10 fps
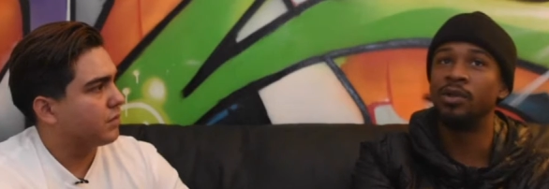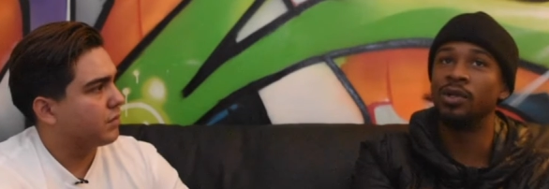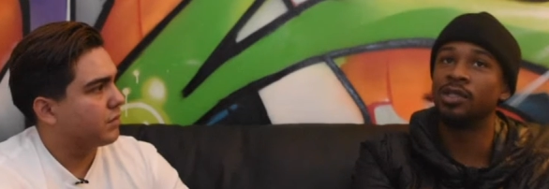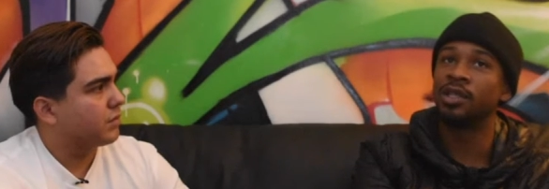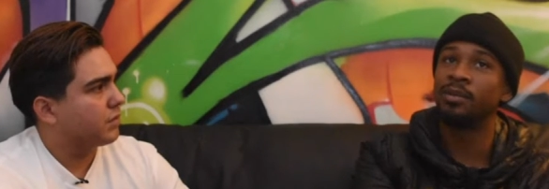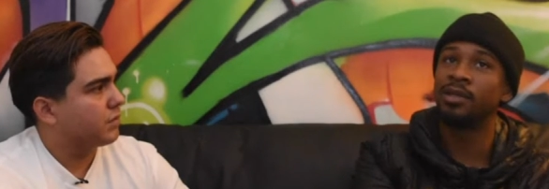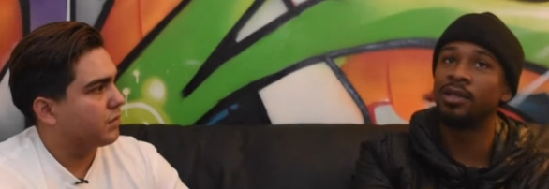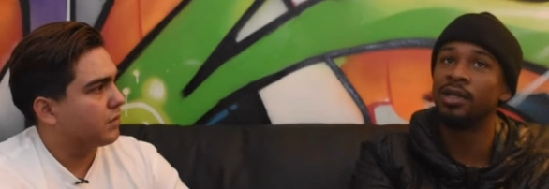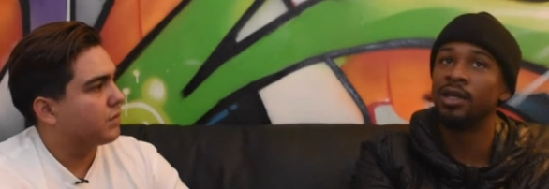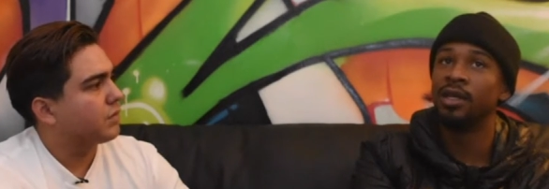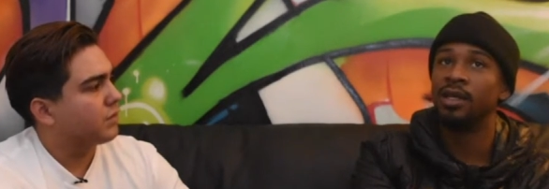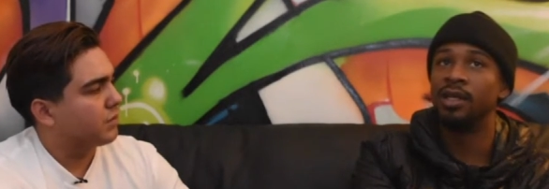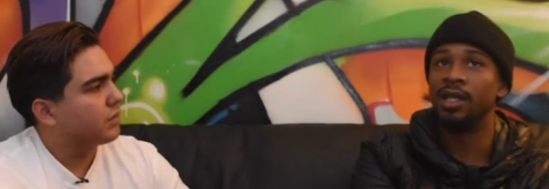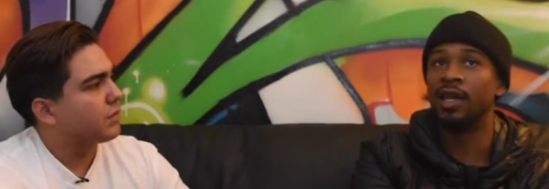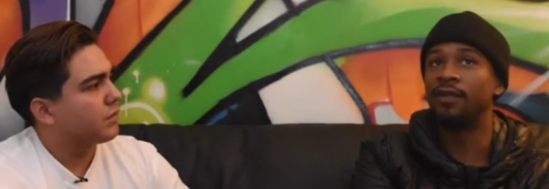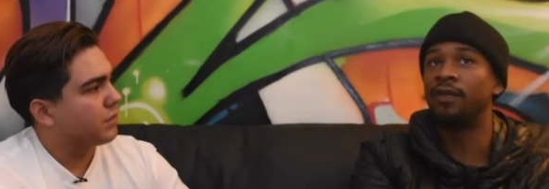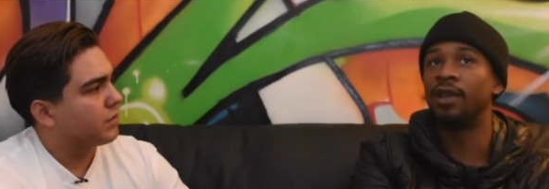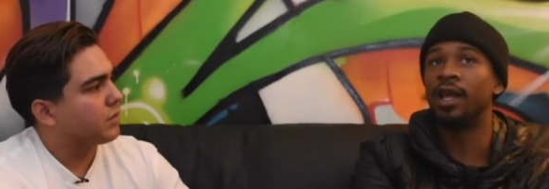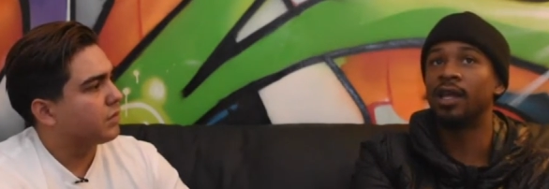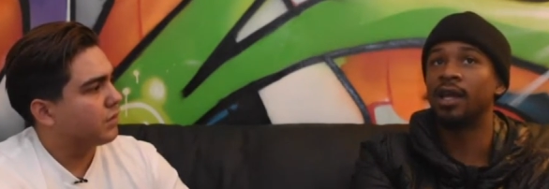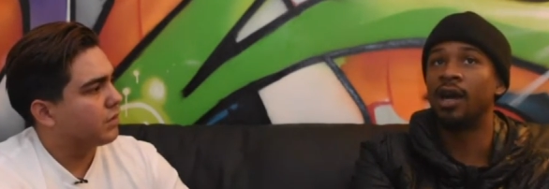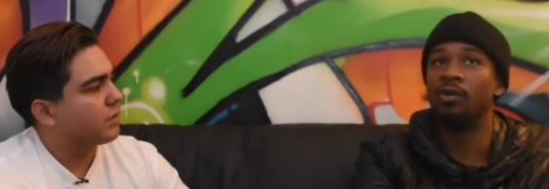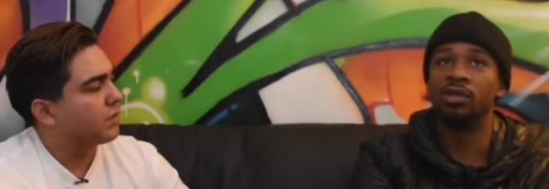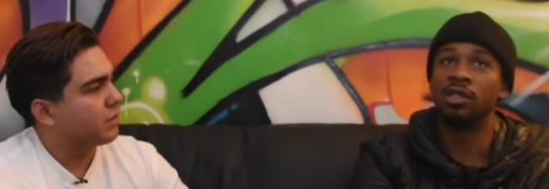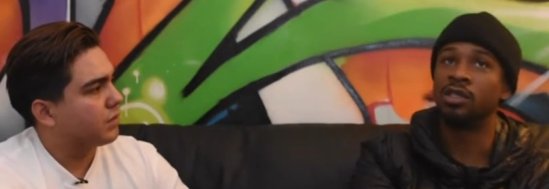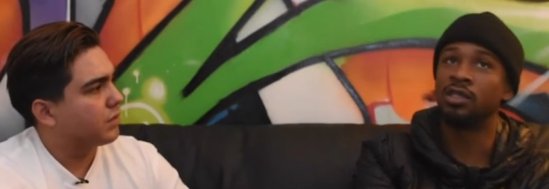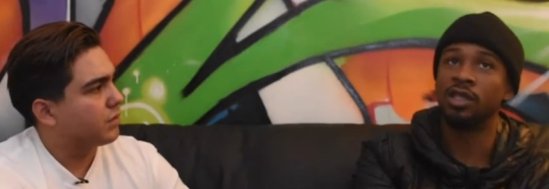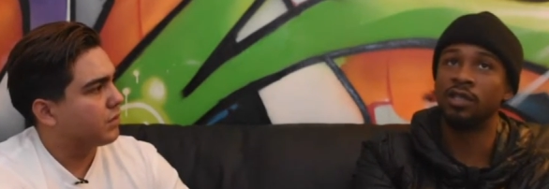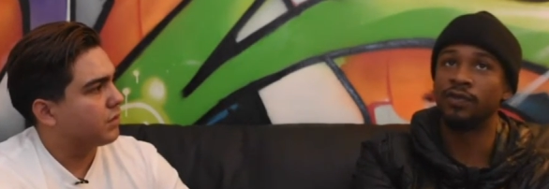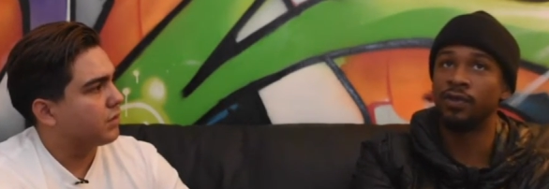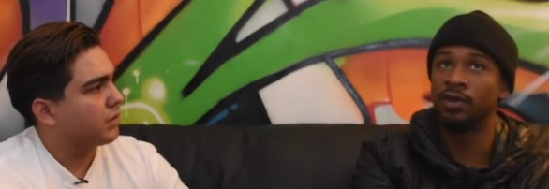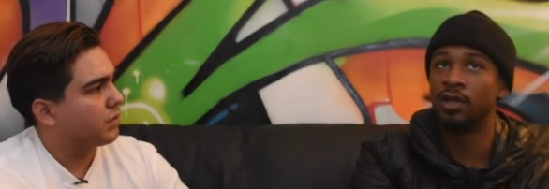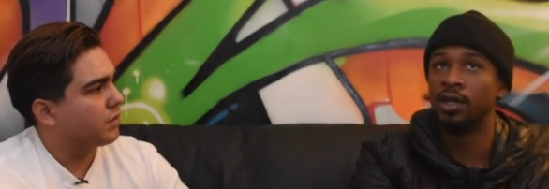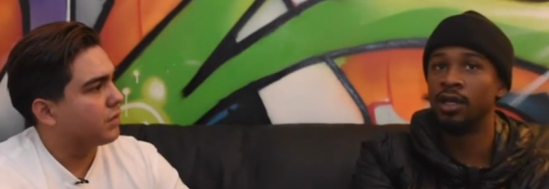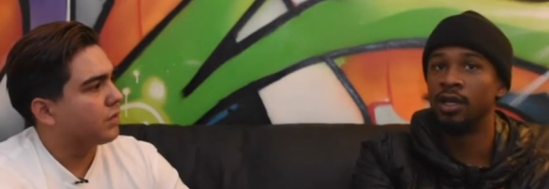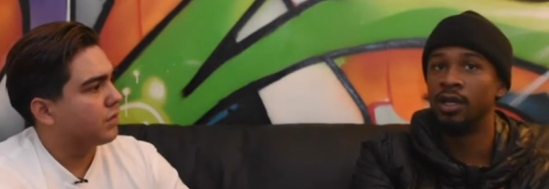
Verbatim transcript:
Speaker 1: time doing something, then I feel like I was unsuccessful.